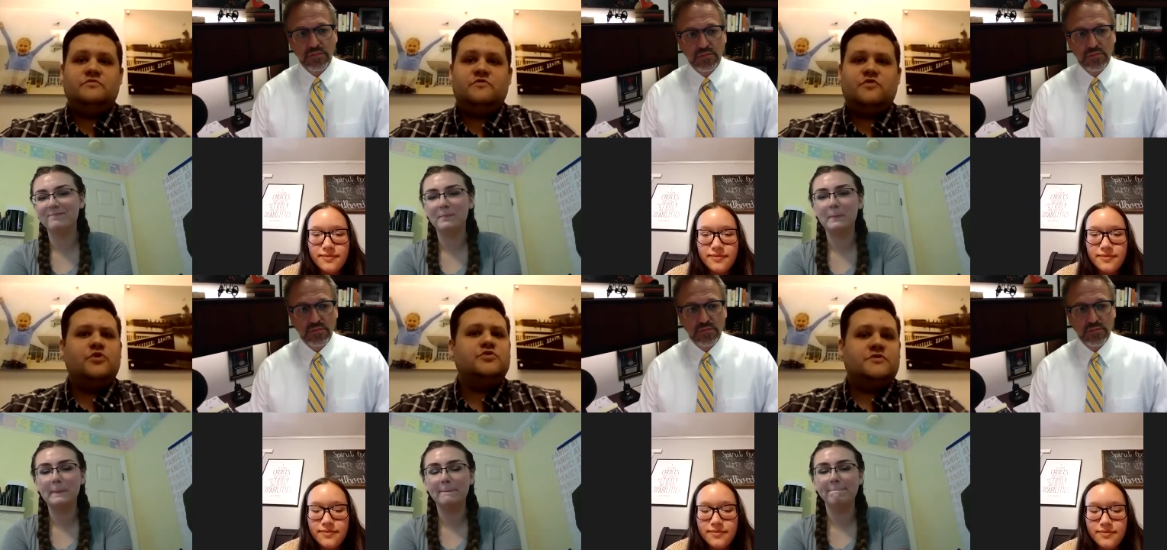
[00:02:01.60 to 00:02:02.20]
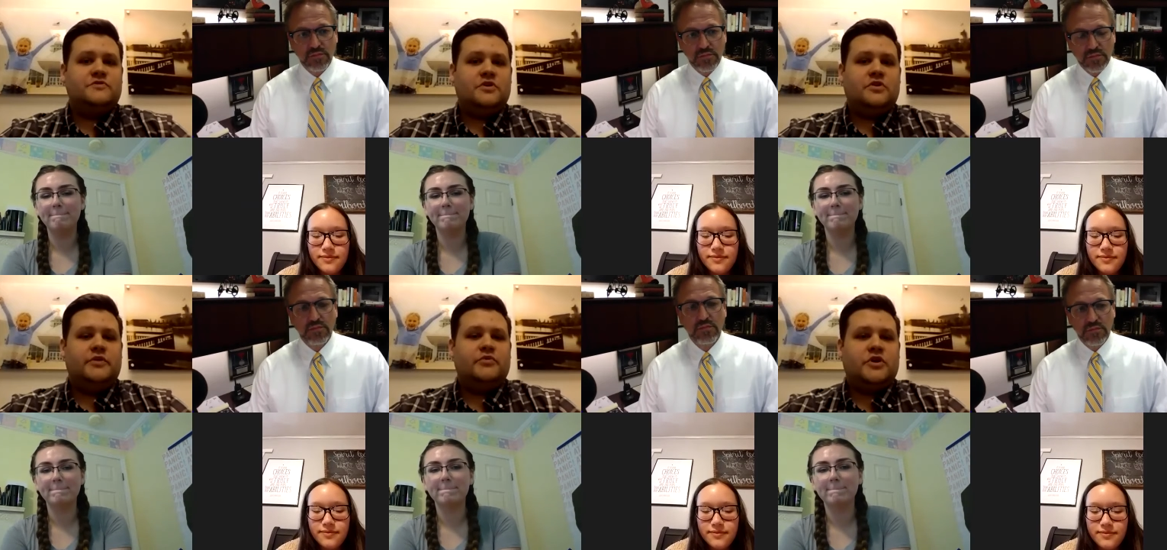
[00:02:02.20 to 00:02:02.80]
Speaker 1: fruits of their
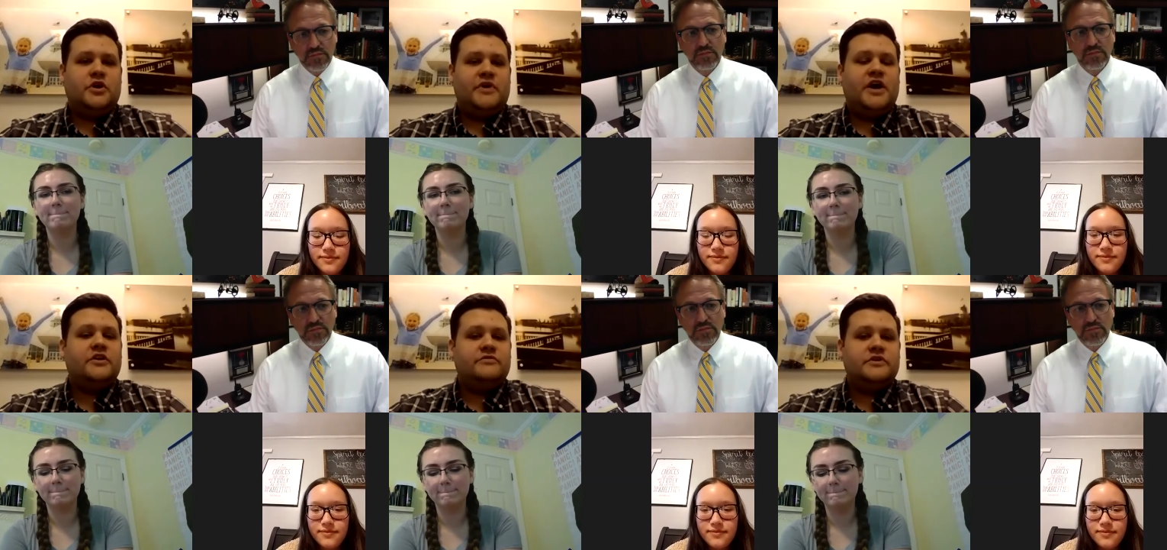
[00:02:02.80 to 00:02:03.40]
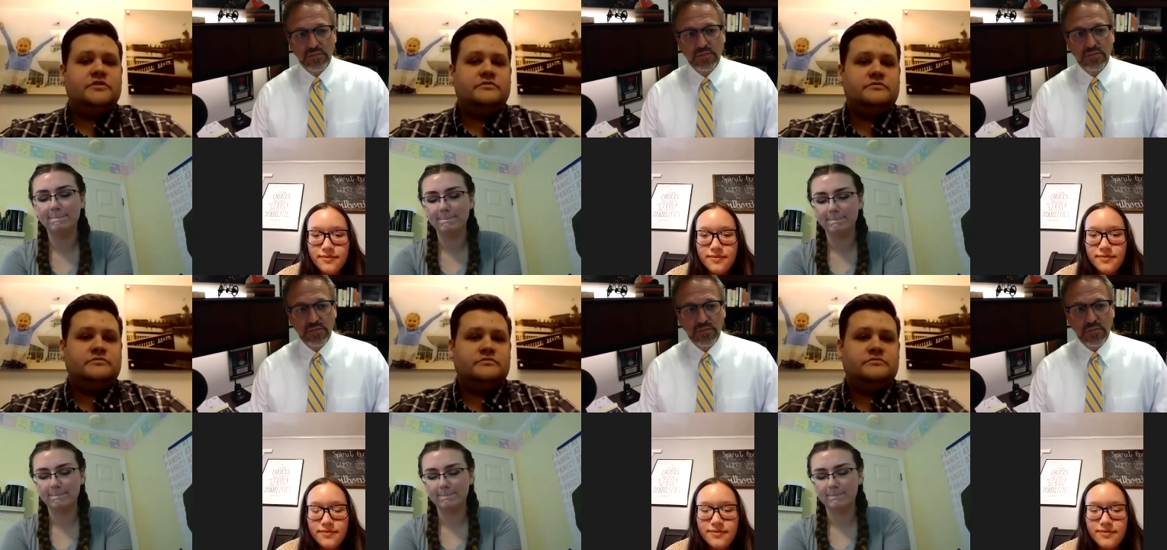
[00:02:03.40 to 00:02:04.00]
labor come out of it.
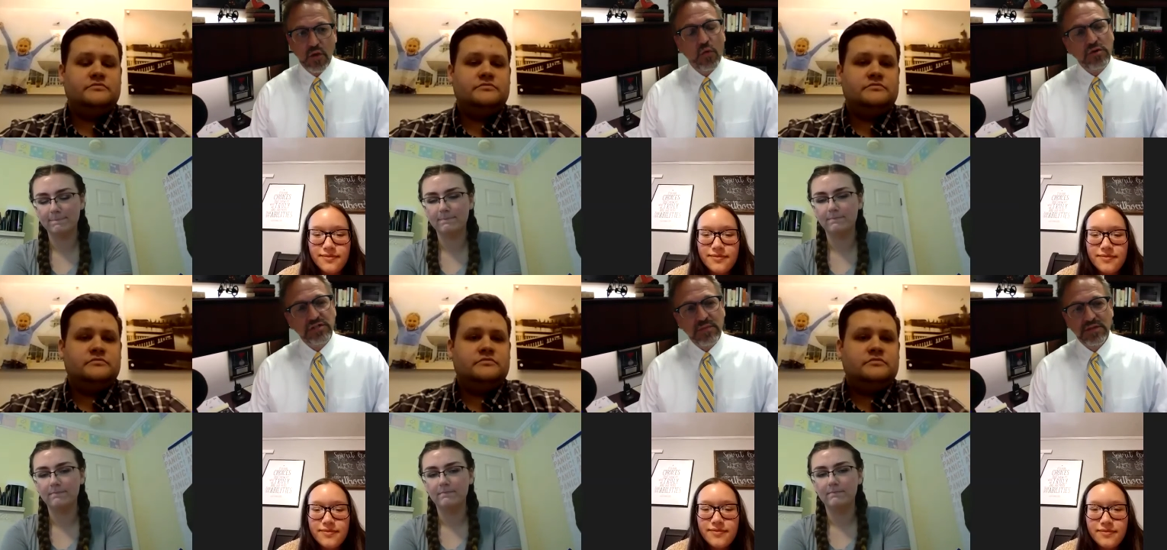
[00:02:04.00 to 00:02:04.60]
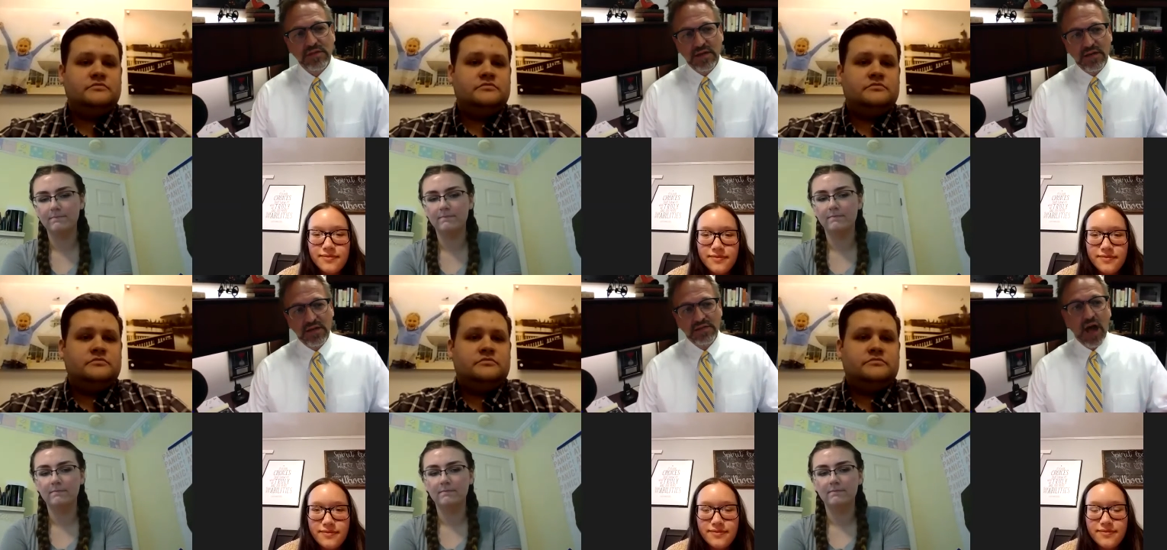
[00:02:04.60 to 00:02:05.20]
Speaker 2: What are some of
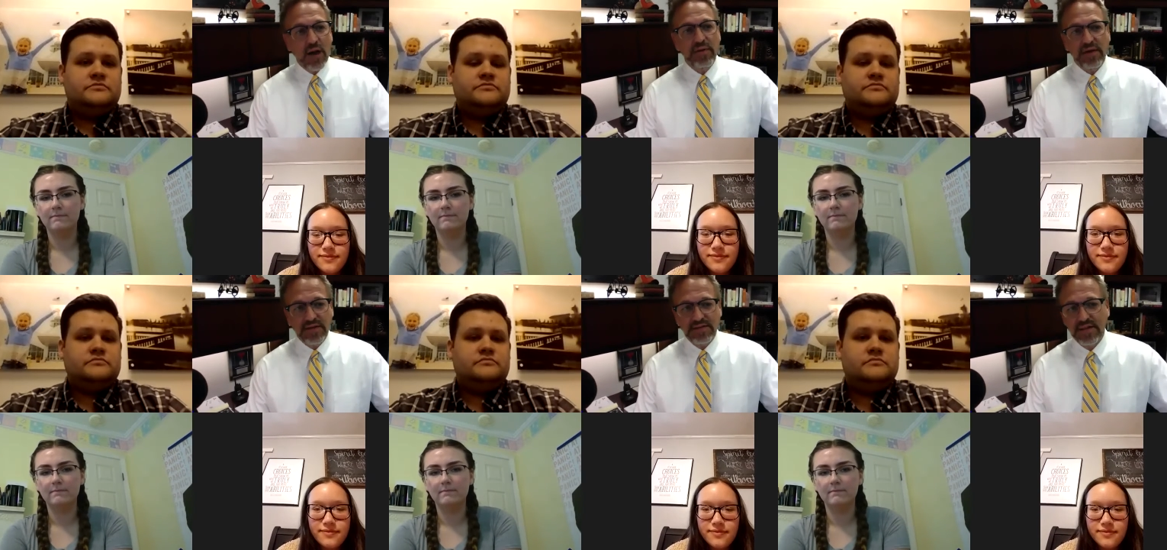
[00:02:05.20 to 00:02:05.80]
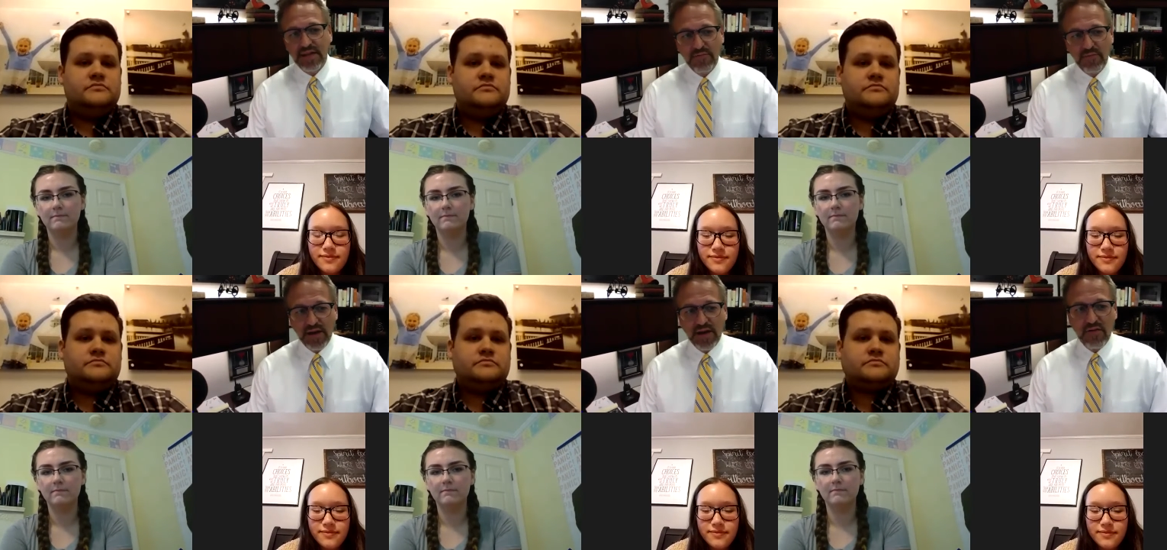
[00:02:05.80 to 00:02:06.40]
the topics that have
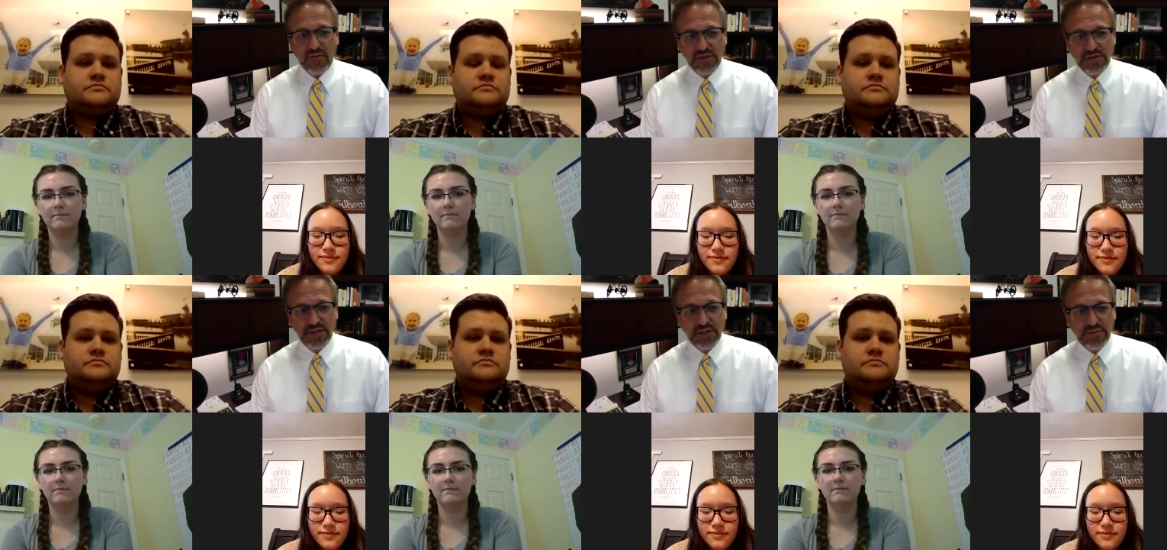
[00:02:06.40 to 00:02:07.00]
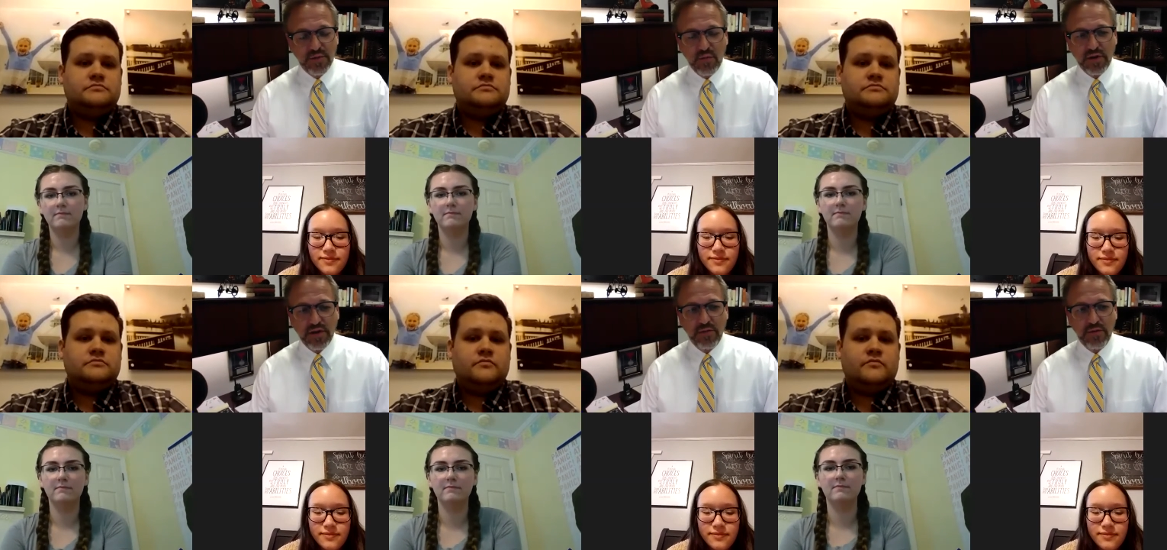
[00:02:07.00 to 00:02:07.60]
been covered since you've been
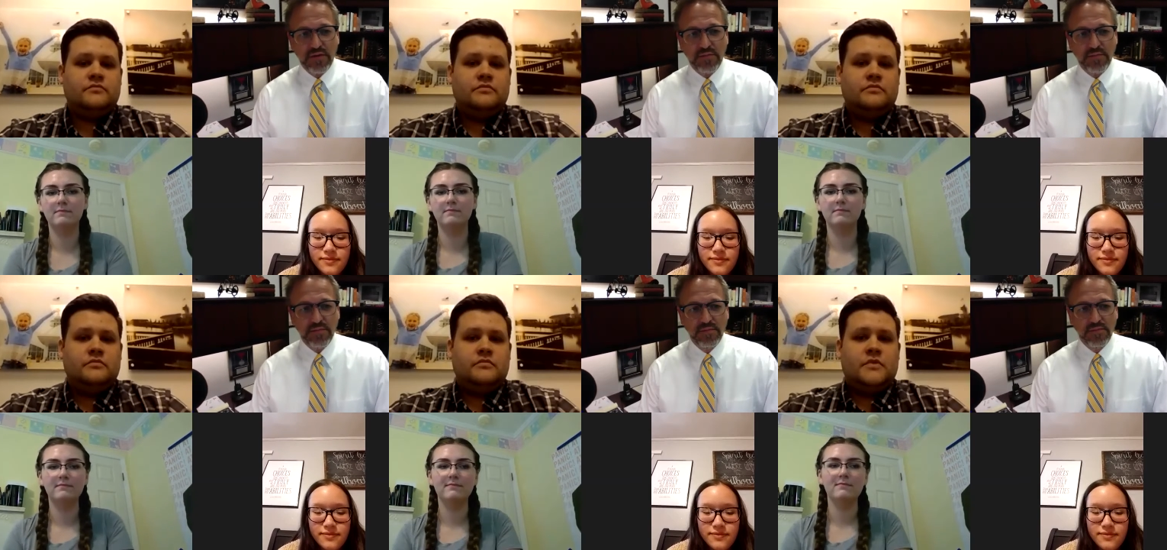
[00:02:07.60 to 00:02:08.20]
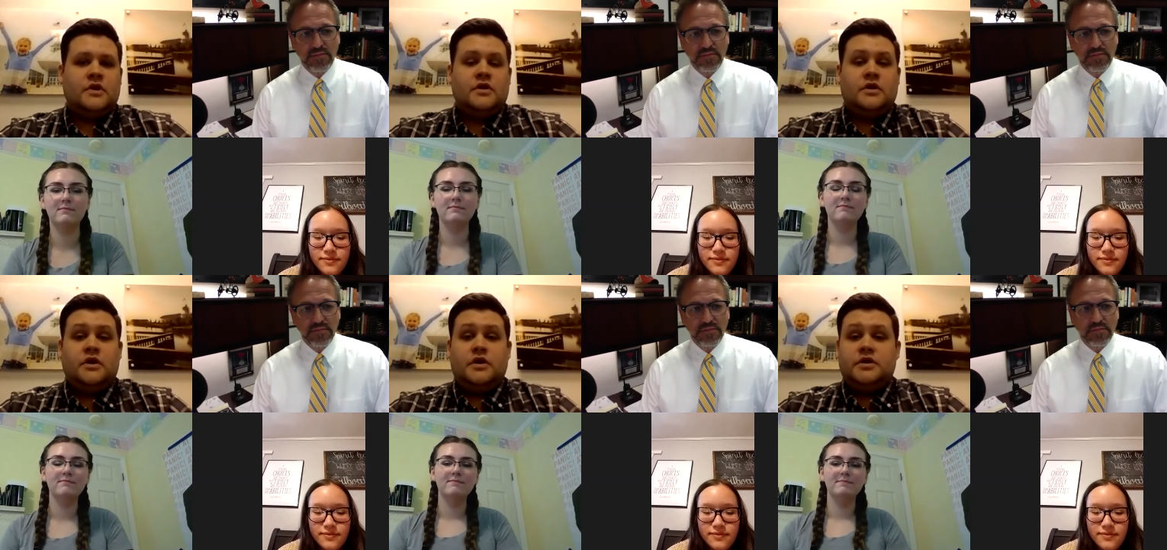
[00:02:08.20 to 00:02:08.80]
working with them?
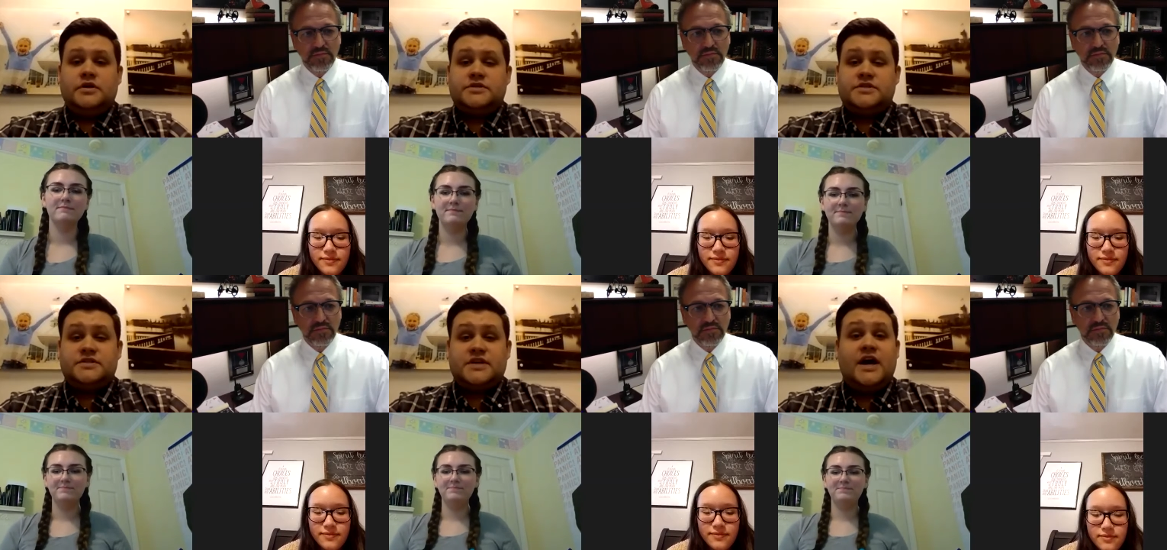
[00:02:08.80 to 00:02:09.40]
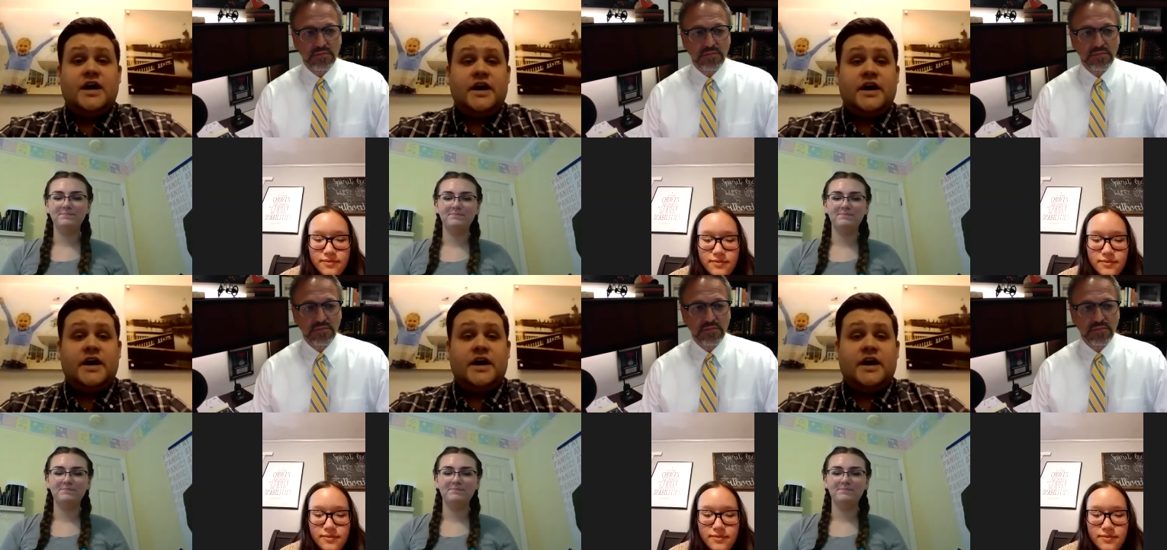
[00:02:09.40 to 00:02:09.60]
Speaker 1: Uh, since I